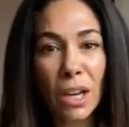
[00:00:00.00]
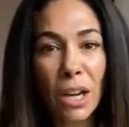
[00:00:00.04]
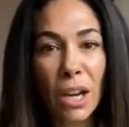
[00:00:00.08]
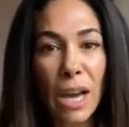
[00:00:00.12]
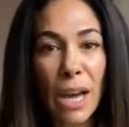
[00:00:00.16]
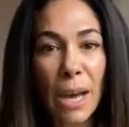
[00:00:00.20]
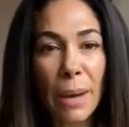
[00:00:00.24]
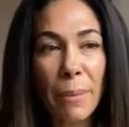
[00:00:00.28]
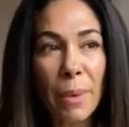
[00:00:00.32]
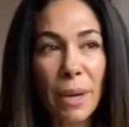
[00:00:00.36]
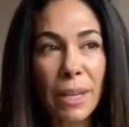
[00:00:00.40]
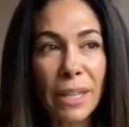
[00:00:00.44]

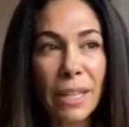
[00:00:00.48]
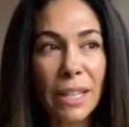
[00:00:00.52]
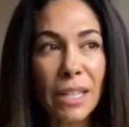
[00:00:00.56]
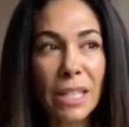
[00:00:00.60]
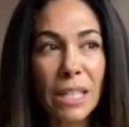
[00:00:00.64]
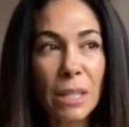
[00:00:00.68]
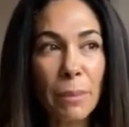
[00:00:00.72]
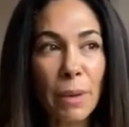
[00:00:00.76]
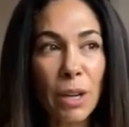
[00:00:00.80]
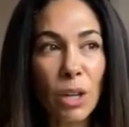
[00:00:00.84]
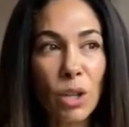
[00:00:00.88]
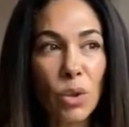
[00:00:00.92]
I need
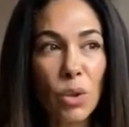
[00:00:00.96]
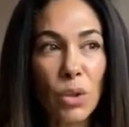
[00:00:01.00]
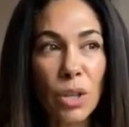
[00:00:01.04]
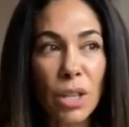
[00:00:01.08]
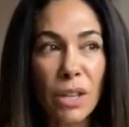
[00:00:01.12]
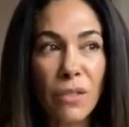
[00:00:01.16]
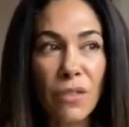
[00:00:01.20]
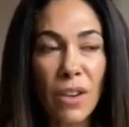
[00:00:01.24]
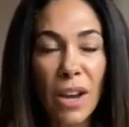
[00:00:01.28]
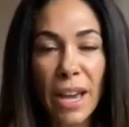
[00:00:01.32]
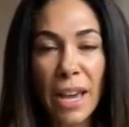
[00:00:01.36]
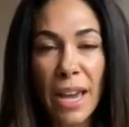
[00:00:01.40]
to make sure that
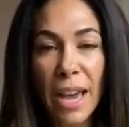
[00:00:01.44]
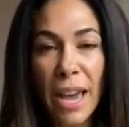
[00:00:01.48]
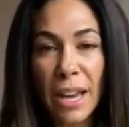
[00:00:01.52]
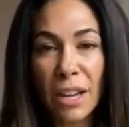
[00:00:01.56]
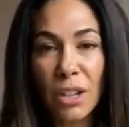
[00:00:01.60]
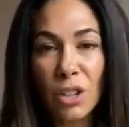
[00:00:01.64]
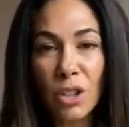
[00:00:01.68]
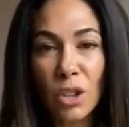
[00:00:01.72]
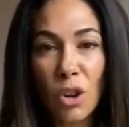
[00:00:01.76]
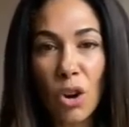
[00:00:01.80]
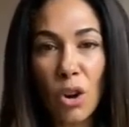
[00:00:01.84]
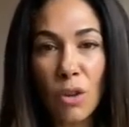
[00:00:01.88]
if I
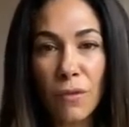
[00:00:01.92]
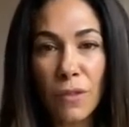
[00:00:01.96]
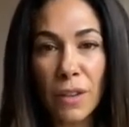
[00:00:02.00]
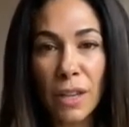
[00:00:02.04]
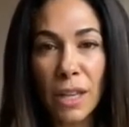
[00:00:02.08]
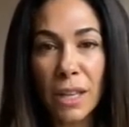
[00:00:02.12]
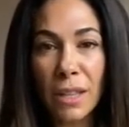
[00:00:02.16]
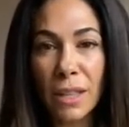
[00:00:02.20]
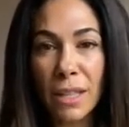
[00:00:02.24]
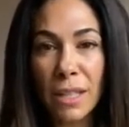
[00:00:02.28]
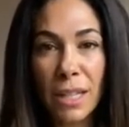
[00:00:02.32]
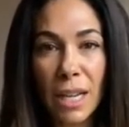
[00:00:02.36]
had
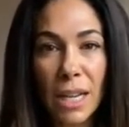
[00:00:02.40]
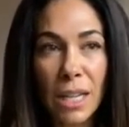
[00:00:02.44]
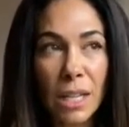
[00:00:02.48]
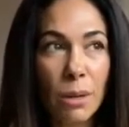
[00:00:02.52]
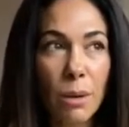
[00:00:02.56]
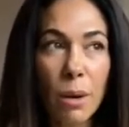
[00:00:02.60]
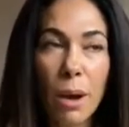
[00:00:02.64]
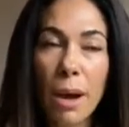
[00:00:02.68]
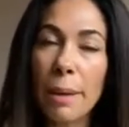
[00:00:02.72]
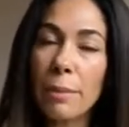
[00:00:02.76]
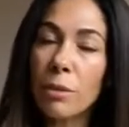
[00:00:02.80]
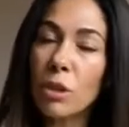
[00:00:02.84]
coffee in the
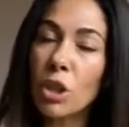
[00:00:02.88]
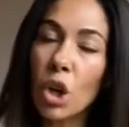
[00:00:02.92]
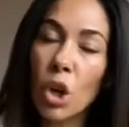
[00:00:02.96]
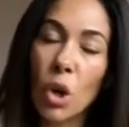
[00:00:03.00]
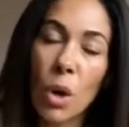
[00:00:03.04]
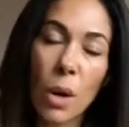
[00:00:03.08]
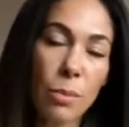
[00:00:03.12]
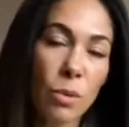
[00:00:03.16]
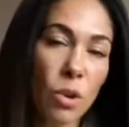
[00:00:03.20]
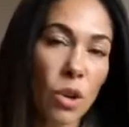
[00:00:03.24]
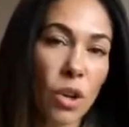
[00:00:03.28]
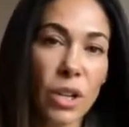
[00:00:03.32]
daytime, I
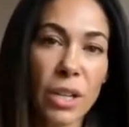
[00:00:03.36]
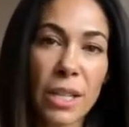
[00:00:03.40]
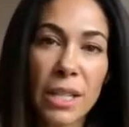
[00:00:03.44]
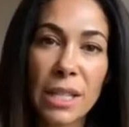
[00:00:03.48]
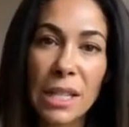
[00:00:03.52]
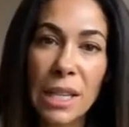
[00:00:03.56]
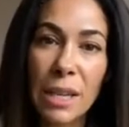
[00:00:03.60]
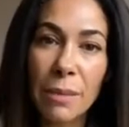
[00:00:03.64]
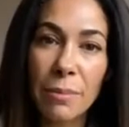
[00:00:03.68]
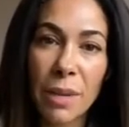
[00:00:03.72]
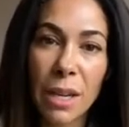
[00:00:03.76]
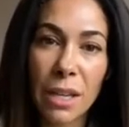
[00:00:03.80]
know I'm not going to
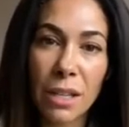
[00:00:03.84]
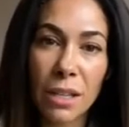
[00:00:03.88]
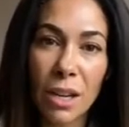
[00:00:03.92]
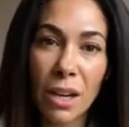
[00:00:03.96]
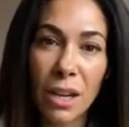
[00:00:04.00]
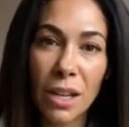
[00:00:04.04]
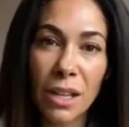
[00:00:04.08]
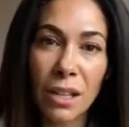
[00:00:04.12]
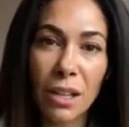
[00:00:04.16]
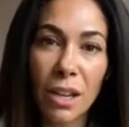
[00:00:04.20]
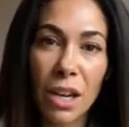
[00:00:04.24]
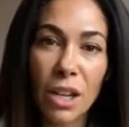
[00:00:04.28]
sleep that night.